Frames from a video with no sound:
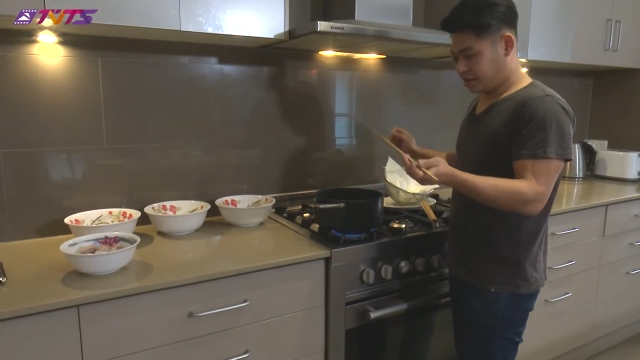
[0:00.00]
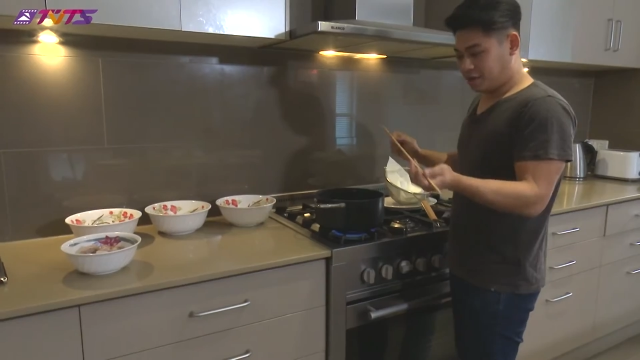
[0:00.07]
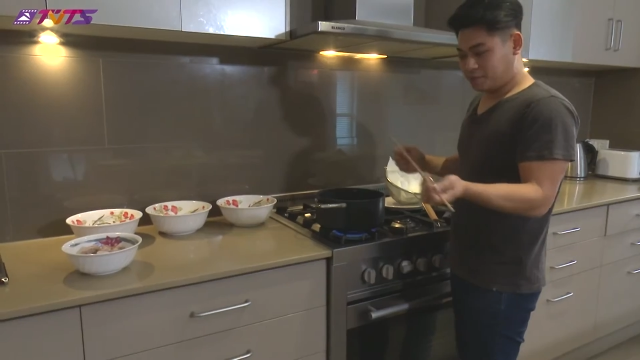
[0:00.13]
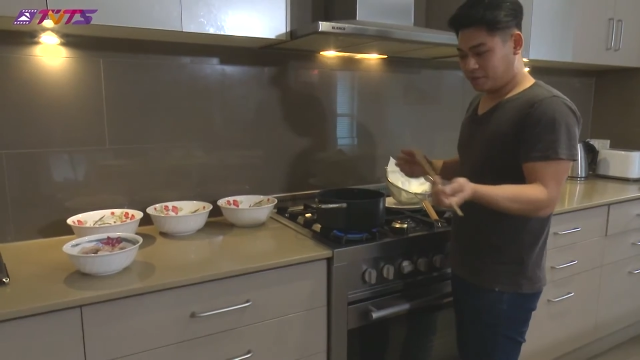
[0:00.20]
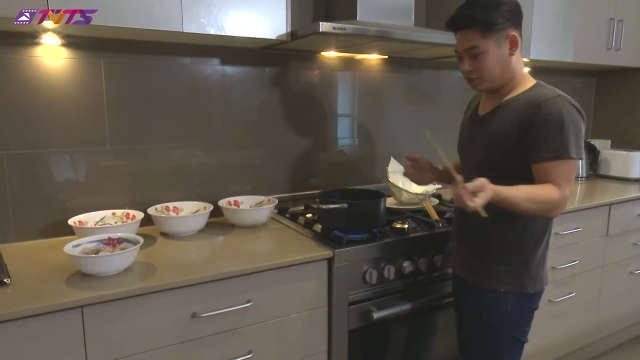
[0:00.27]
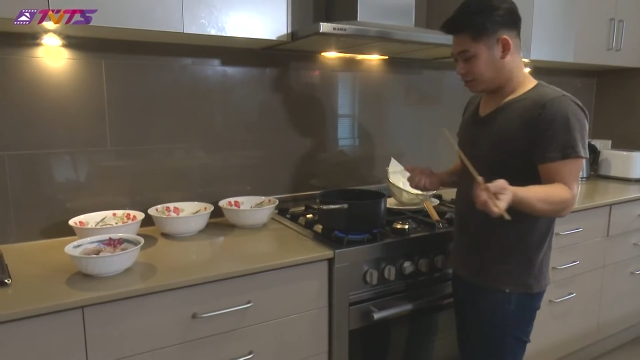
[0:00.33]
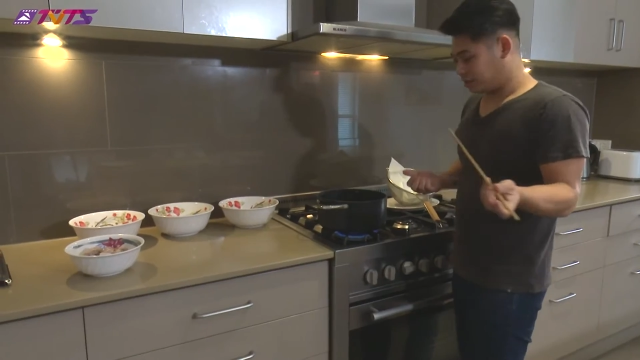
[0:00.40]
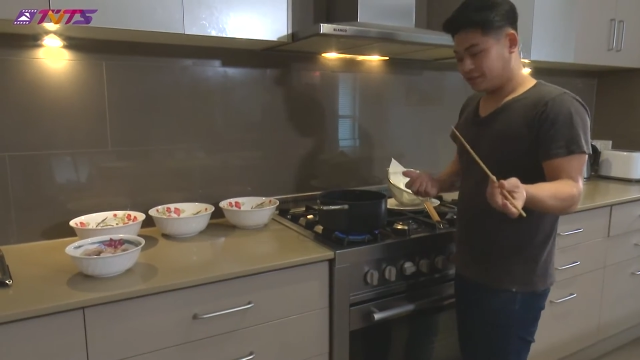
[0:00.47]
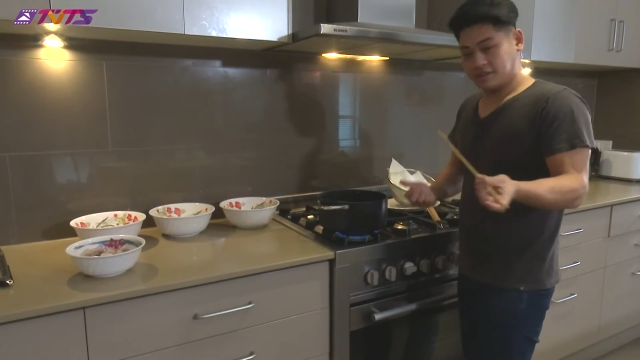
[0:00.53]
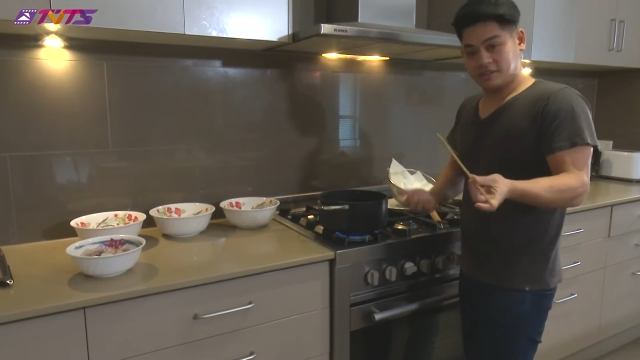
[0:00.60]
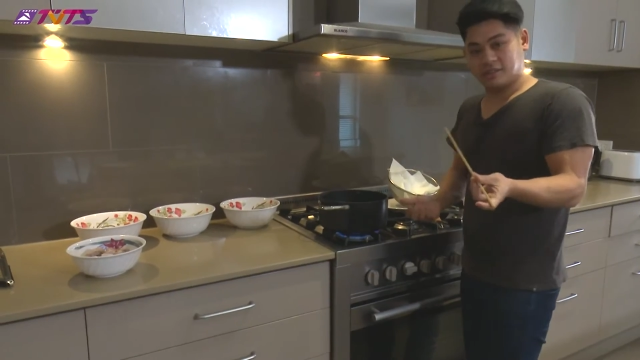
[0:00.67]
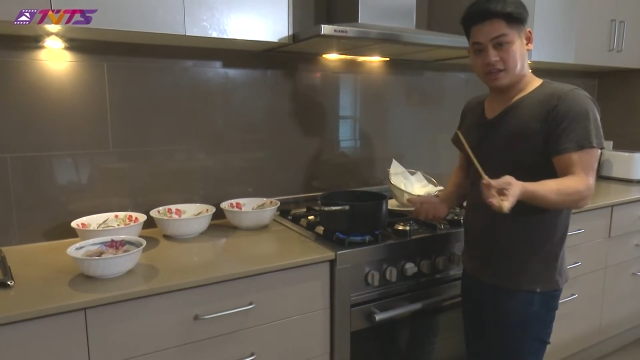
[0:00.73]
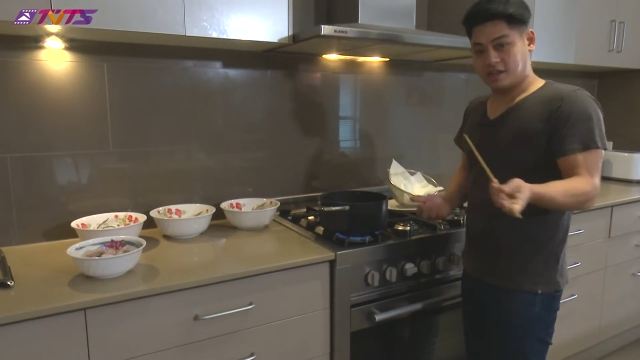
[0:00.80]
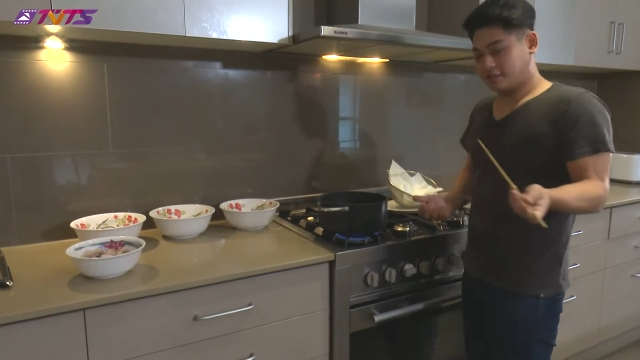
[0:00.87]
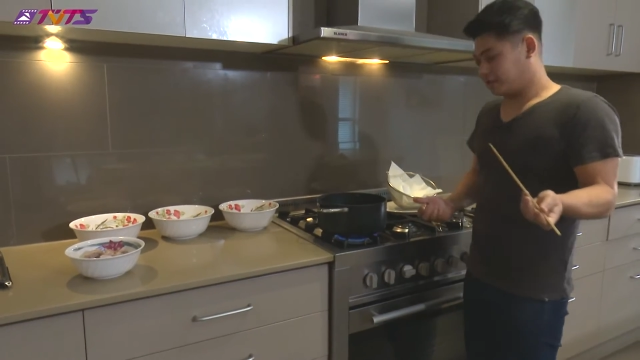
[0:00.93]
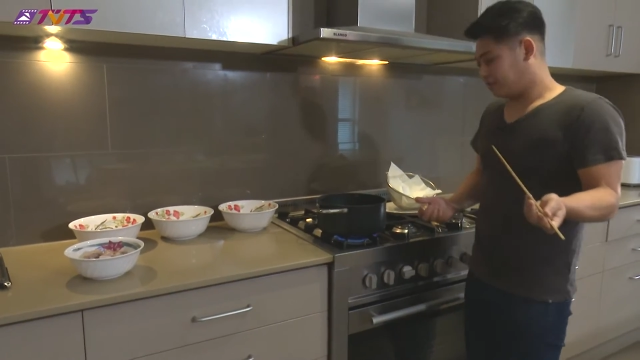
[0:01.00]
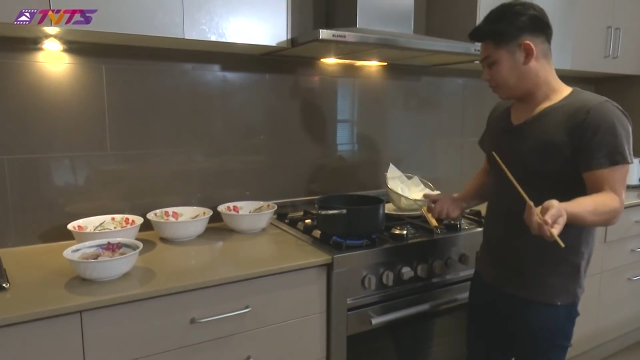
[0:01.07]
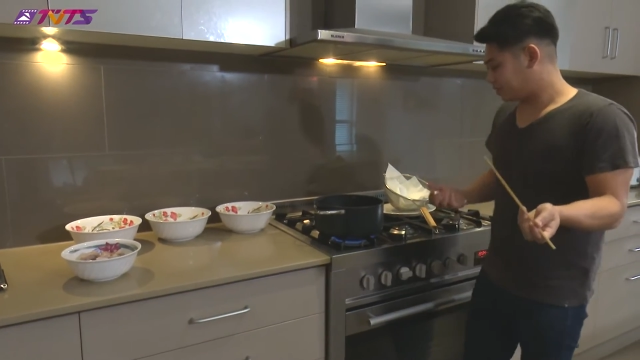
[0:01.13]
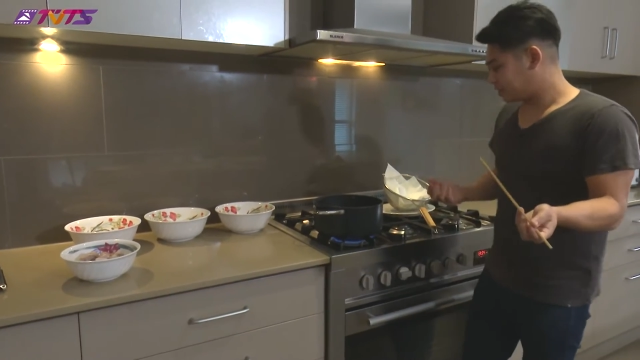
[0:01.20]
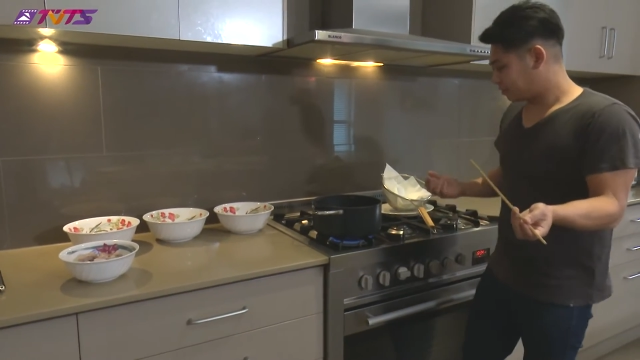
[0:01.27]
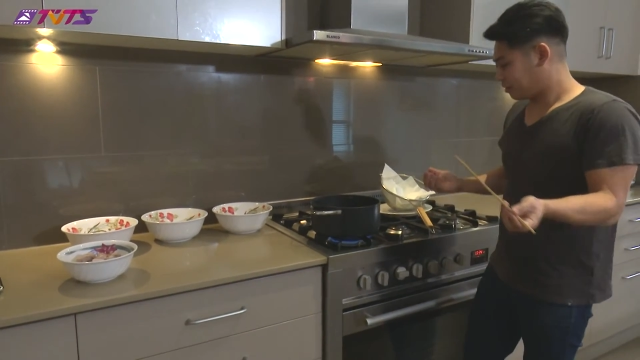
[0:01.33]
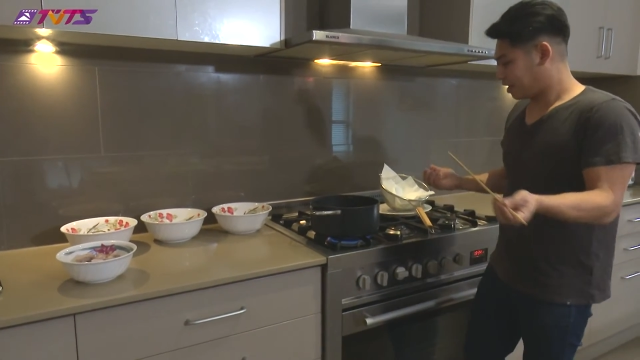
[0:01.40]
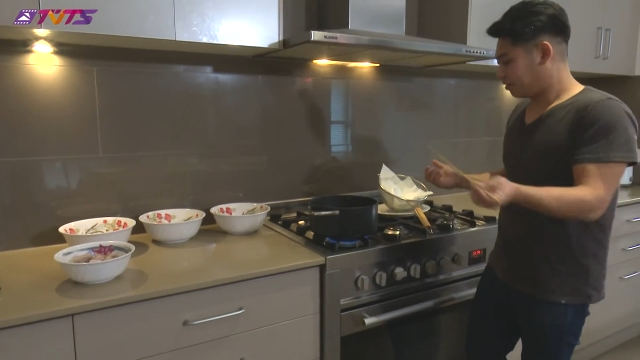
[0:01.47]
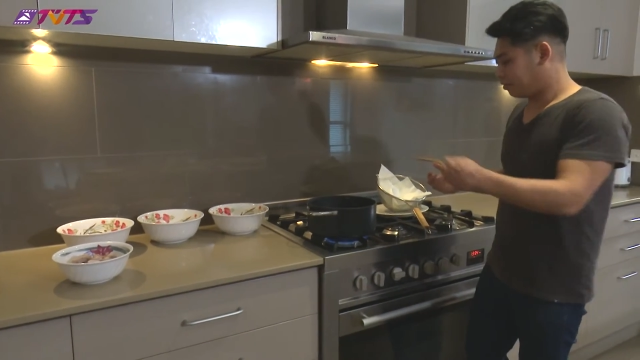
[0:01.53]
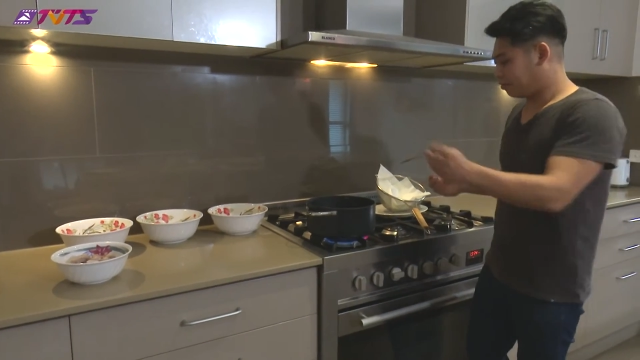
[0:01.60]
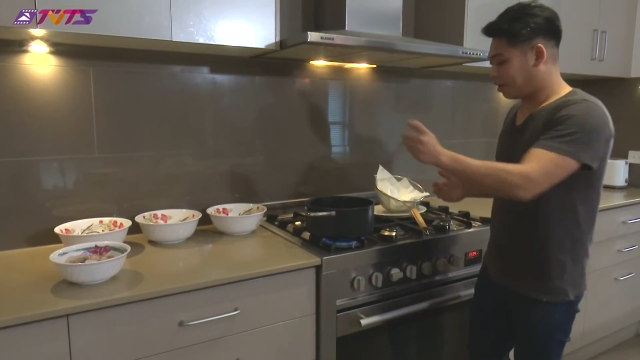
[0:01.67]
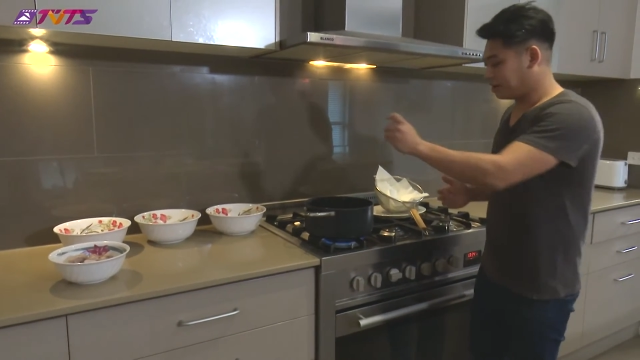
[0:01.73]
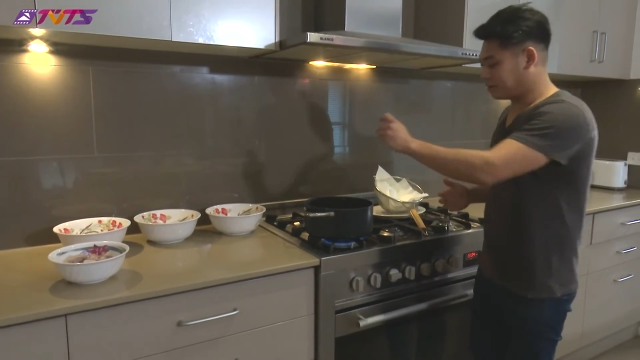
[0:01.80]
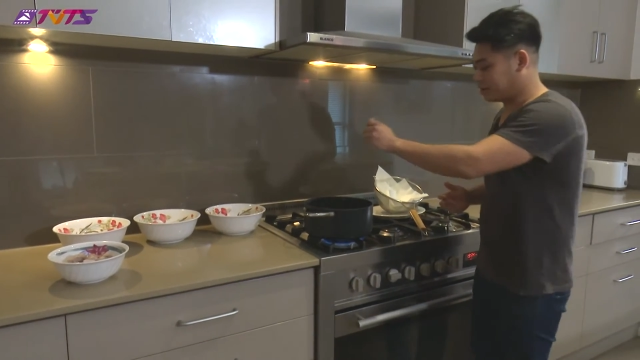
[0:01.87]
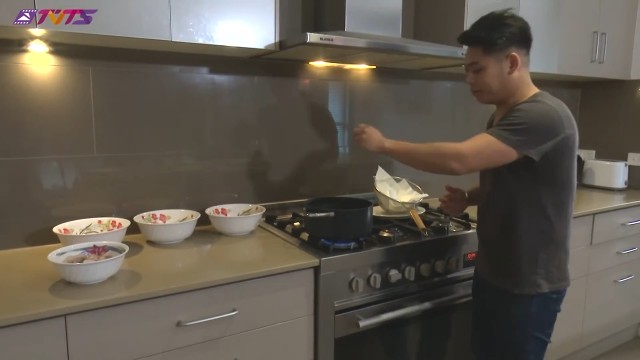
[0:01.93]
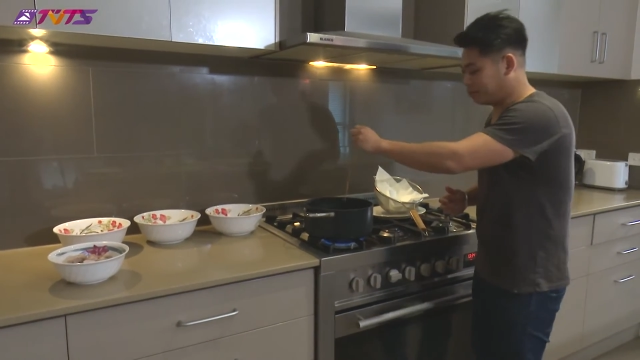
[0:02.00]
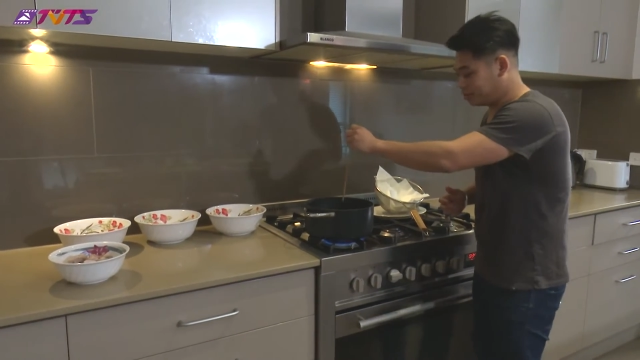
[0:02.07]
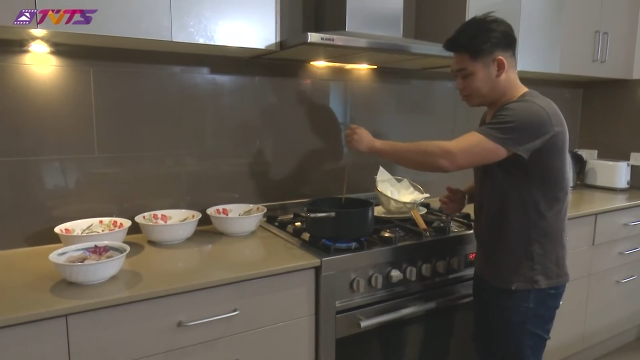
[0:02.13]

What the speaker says: heating up, and just to test if it's around the right